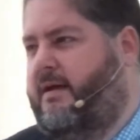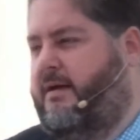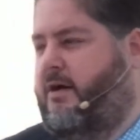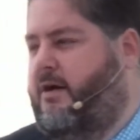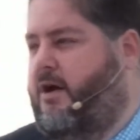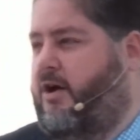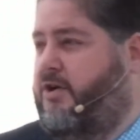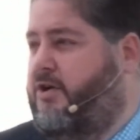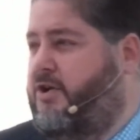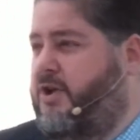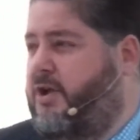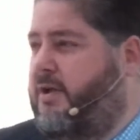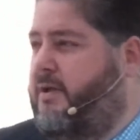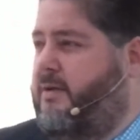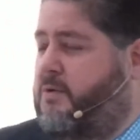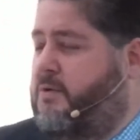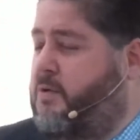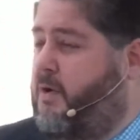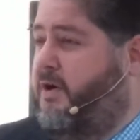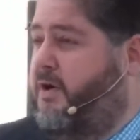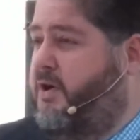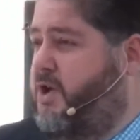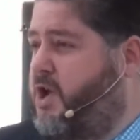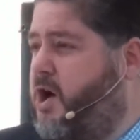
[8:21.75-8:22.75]

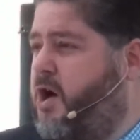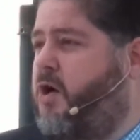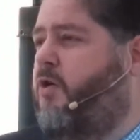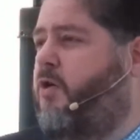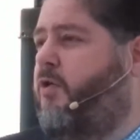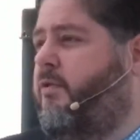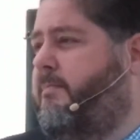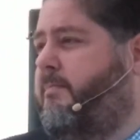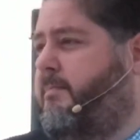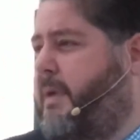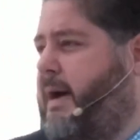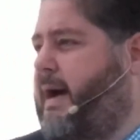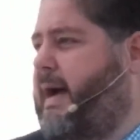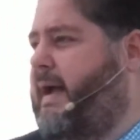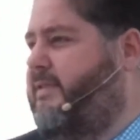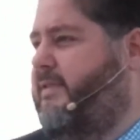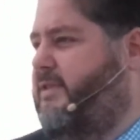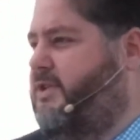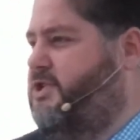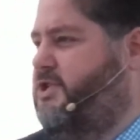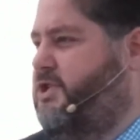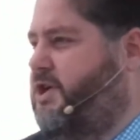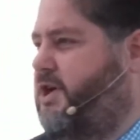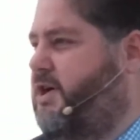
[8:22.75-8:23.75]
are known by
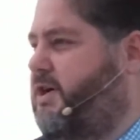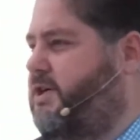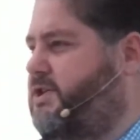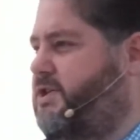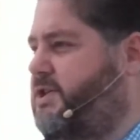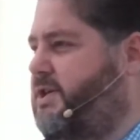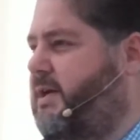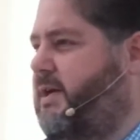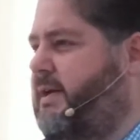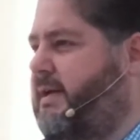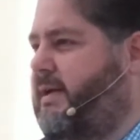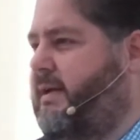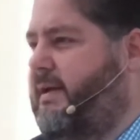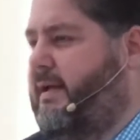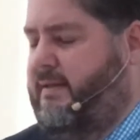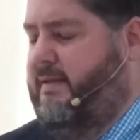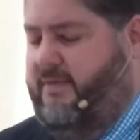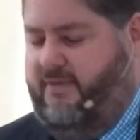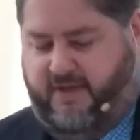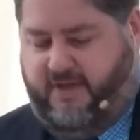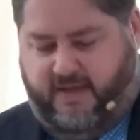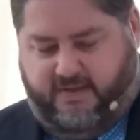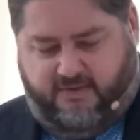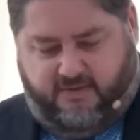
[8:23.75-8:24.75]
the church in
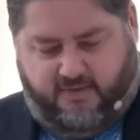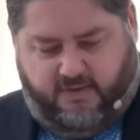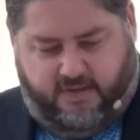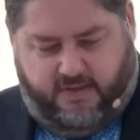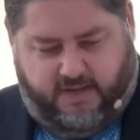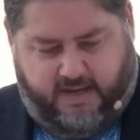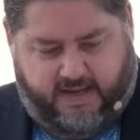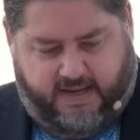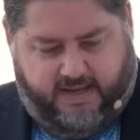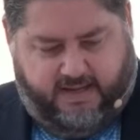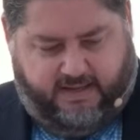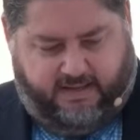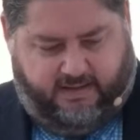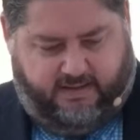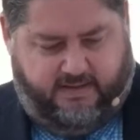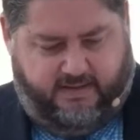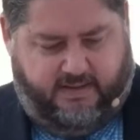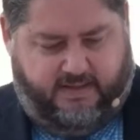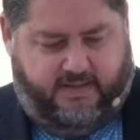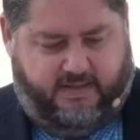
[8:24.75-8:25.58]
Thessalonica.